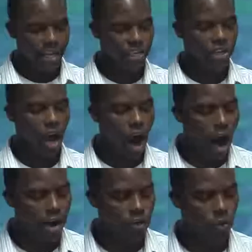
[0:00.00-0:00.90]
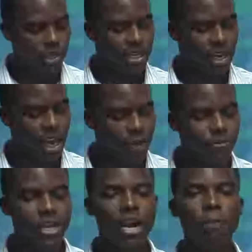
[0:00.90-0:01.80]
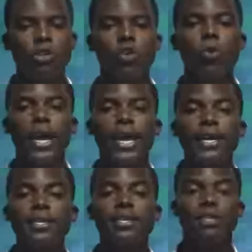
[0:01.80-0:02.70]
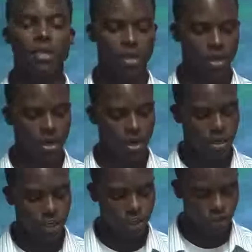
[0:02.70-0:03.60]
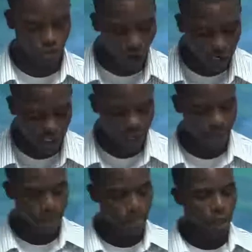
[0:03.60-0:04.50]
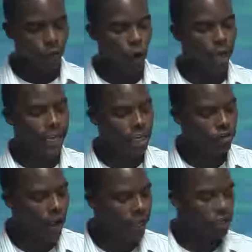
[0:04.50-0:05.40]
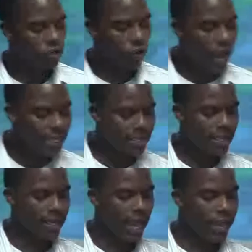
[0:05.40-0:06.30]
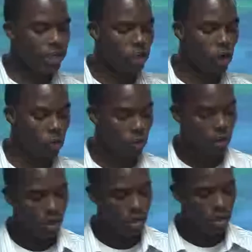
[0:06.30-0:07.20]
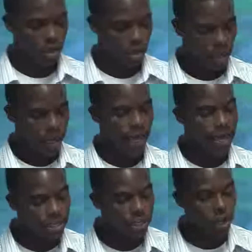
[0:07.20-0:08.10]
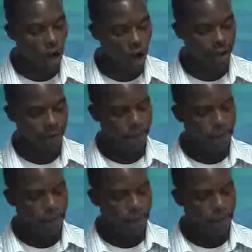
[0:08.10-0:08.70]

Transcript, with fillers: his heart was lifted up to his destruction. For he transgressed against who? His God,